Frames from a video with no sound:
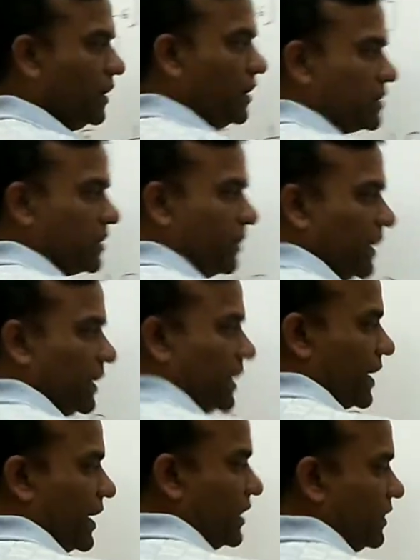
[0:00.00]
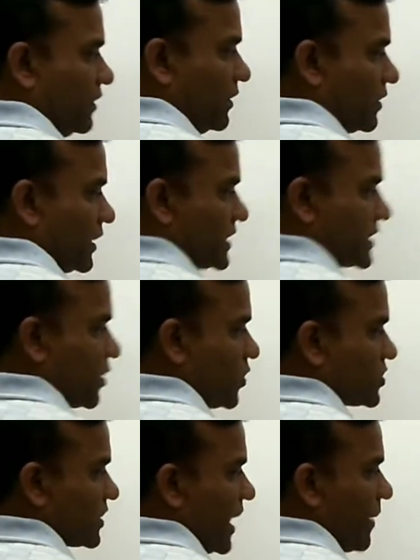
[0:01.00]
Similarly again this
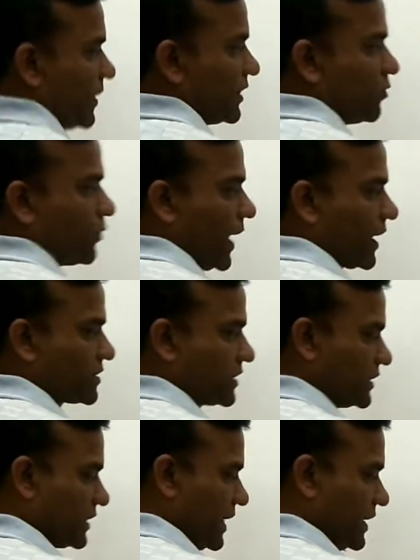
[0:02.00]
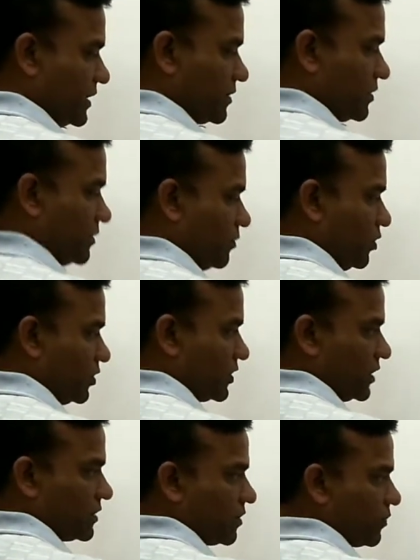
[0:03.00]
question having the fraction, like both
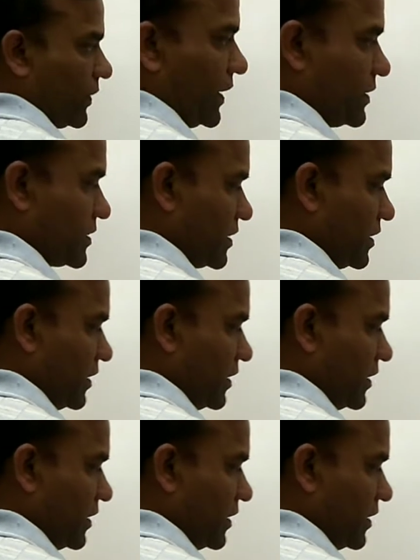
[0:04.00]
is different